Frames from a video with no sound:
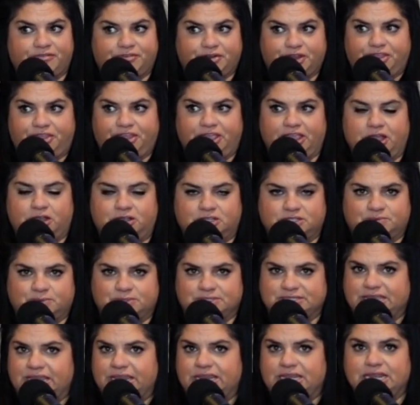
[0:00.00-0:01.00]
Everything else
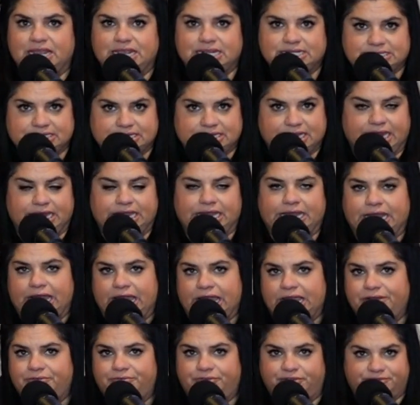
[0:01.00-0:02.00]
was like
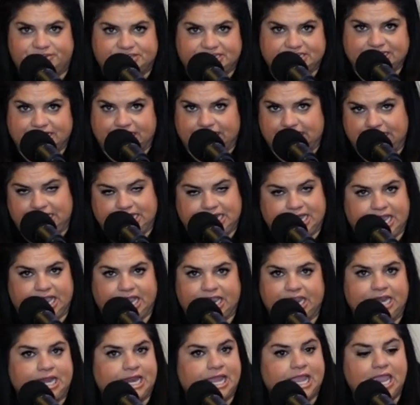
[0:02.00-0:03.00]
$19.99,
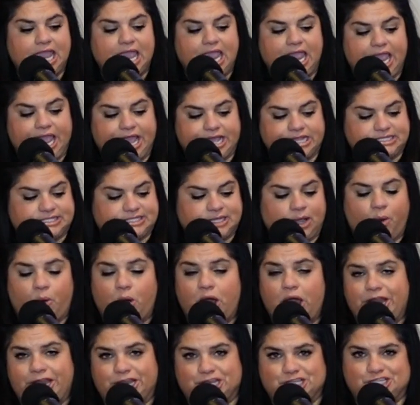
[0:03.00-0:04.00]
$15.99, and
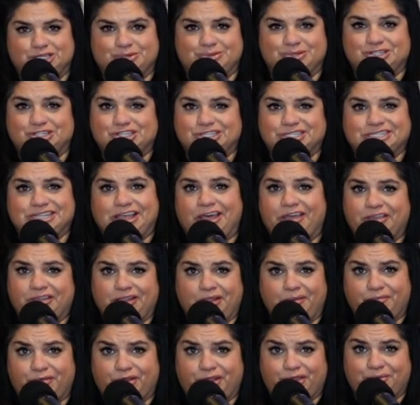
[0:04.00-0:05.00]
so on. And she was just
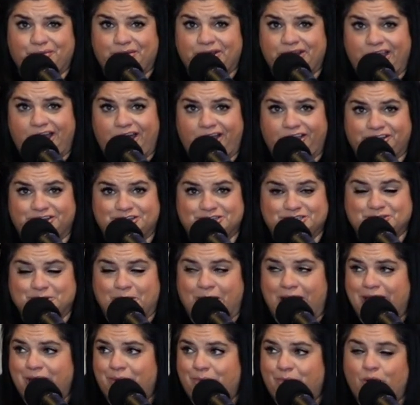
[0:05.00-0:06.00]
selling them for $3.
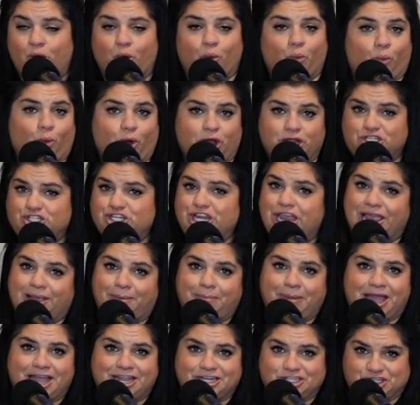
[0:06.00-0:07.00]
So I don't know what
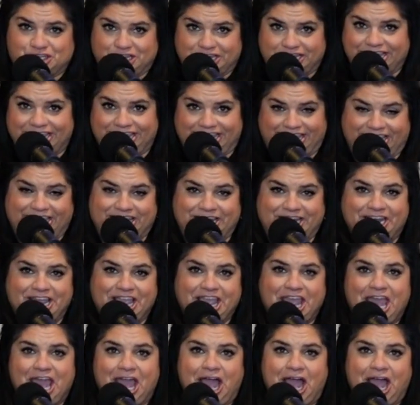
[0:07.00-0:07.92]
jackpot she hit.